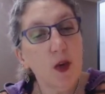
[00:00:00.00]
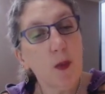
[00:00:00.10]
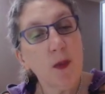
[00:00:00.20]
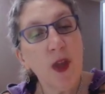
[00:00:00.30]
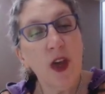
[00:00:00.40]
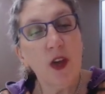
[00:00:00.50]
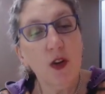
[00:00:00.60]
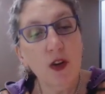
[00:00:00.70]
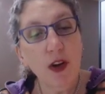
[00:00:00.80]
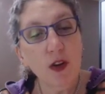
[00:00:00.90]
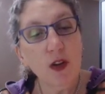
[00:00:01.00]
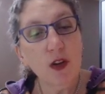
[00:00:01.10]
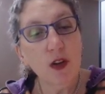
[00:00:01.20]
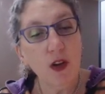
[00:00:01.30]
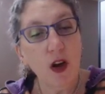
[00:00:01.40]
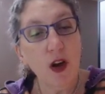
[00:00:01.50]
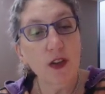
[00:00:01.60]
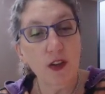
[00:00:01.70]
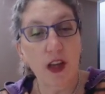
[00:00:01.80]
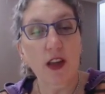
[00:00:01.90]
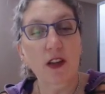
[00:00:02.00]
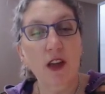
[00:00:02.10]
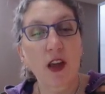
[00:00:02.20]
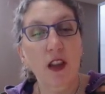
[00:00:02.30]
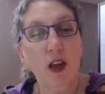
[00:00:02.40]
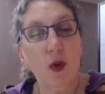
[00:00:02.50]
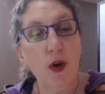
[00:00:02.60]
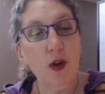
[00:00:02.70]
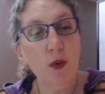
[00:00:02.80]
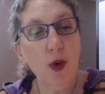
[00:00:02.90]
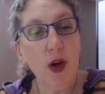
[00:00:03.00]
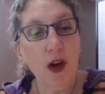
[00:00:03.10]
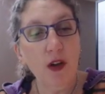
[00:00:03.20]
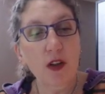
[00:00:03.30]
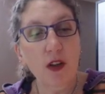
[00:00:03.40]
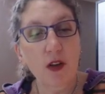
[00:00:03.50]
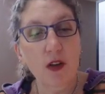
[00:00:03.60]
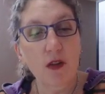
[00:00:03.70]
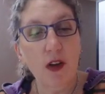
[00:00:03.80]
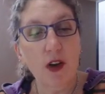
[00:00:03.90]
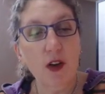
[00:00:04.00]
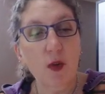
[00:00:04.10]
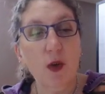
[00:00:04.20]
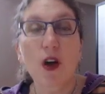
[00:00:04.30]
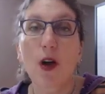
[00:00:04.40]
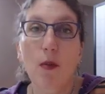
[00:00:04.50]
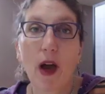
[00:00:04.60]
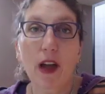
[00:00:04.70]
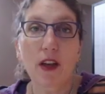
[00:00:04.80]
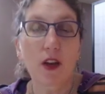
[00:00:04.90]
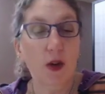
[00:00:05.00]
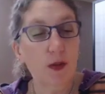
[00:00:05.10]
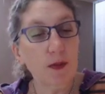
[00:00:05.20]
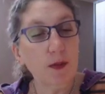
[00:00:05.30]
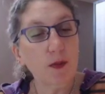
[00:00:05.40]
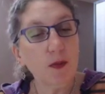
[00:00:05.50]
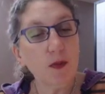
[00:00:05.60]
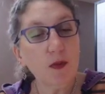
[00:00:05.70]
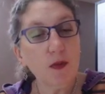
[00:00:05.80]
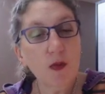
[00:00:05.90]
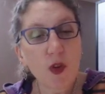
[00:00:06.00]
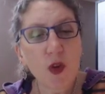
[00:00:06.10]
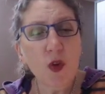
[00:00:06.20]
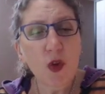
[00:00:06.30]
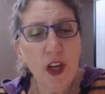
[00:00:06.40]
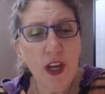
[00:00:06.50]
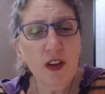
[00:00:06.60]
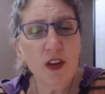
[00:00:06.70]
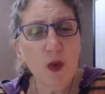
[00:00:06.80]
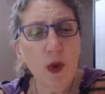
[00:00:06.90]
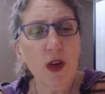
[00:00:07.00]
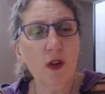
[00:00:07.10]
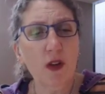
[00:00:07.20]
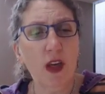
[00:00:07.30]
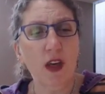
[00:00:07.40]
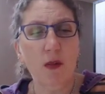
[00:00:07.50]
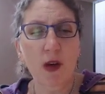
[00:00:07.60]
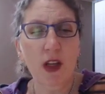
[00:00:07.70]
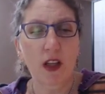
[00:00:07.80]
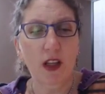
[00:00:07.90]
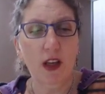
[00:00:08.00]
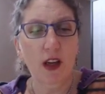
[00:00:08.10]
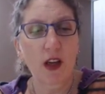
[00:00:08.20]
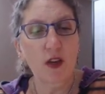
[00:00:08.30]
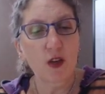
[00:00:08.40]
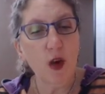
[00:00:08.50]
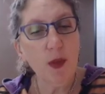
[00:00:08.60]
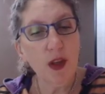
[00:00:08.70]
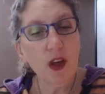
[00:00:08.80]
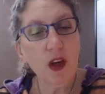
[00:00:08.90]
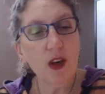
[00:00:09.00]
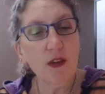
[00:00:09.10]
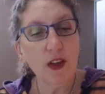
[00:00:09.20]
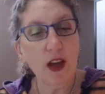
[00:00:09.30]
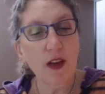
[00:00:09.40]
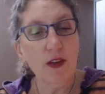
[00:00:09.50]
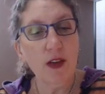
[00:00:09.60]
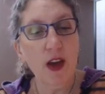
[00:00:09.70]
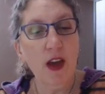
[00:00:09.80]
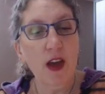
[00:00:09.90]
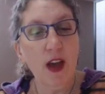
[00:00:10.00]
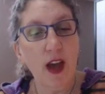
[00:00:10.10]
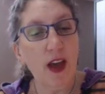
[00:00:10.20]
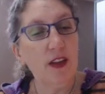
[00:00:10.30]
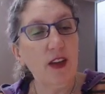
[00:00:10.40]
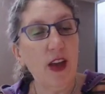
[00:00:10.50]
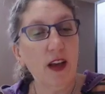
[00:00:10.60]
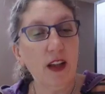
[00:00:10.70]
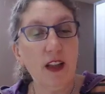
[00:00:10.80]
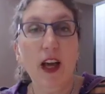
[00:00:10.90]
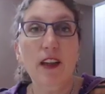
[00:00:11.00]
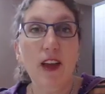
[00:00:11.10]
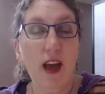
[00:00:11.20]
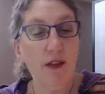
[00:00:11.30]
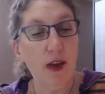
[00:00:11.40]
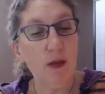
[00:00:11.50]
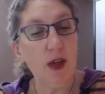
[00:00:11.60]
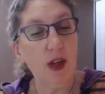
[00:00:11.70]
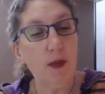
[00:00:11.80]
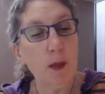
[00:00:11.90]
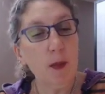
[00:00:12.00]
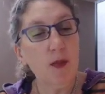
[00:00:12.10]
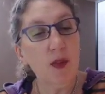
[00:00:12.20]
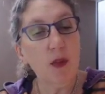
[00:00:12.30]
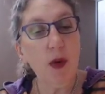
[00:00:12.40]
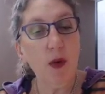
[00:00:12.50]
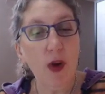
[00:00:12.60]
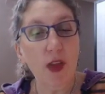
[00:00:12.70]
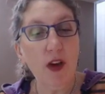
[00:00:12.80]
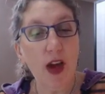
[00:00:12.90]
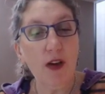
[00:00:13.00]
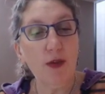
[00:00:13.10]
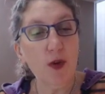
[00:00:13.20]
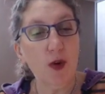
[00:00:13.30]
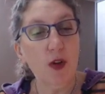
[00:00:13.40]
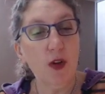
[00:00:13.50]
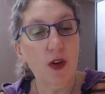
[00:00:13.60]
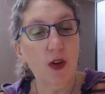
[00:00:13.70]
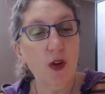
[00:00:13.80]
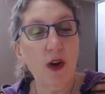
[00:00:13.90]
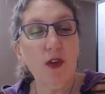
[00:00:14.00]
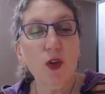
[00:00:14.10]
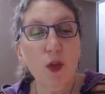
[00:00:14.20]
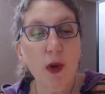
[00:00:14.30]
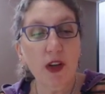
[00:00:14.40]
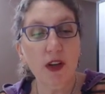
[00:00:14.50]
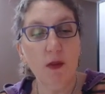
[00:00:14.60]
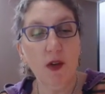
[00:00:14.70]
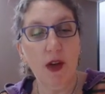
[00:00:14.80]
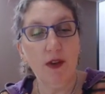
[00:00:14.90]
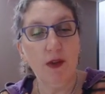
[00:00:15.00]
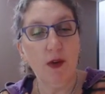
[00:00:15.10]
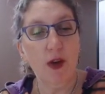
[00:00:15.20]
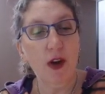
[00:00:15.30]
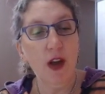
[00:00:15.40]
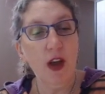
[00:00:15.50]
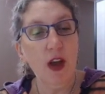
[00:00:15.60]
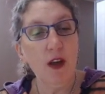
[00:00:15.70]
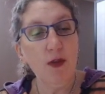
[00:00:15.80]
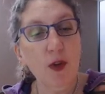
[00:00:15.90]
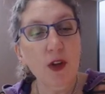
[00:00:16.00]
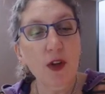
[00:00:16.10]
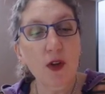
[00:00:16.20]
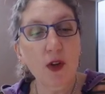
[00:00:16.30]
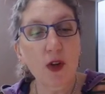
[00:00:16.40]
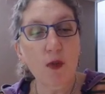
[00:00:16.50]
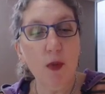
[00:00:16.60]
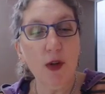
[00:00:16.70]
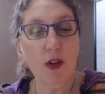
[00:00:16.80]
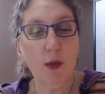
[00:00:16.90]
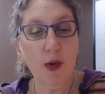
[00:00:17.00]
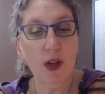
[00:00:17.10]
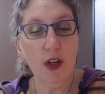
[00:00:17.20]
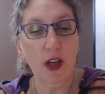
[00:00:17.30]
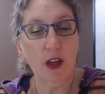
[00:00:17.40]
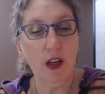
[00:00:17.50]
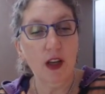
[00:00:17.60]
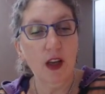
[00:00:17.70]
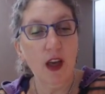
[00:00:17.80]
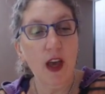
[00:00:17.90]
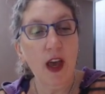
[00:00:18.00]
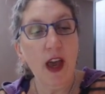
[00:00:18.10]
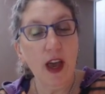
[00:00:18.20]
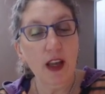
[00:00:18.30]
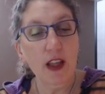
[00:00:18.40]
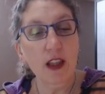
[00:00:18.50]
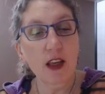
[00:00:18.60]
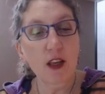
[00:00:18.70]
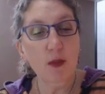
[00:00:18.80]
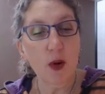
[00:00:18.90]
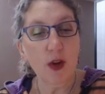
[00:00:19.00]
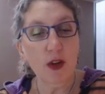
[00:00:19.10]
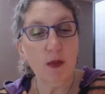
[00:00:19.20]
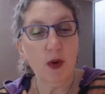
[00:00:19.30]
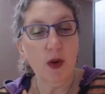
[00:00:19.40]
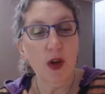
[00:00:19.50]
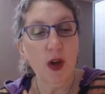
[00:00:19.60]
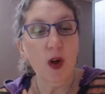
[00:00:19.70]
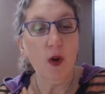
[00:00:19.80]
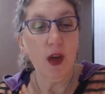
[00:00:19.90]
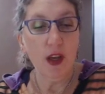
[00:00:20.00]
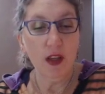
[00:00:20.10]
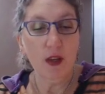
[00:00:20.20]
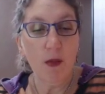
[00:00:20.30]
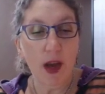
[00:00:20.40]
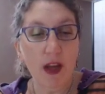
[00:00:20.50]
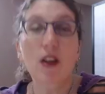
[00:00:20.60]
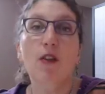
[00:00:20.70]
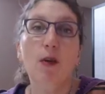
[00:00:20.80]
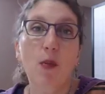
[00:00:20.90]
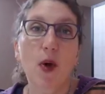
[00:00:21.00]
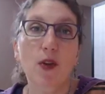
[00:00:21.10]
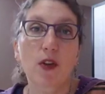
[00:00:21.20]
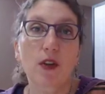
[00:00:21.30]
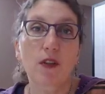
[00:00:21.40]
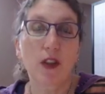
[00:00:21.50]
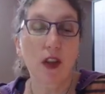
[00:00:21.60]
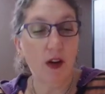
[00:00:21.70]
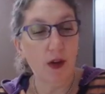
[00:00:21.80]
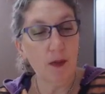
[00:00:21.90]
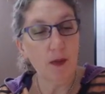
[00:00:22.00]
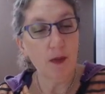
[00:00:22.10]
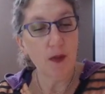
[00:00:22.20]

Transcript: So universal law states that what you put out into the universe will come back to you. So change the way you think immediately. Stop thinking of life as glass half empty, but rather half full. You have so much to be grateful for. If only you took a moment to appreciate it. Anything is possible in the mind of a positive thinker.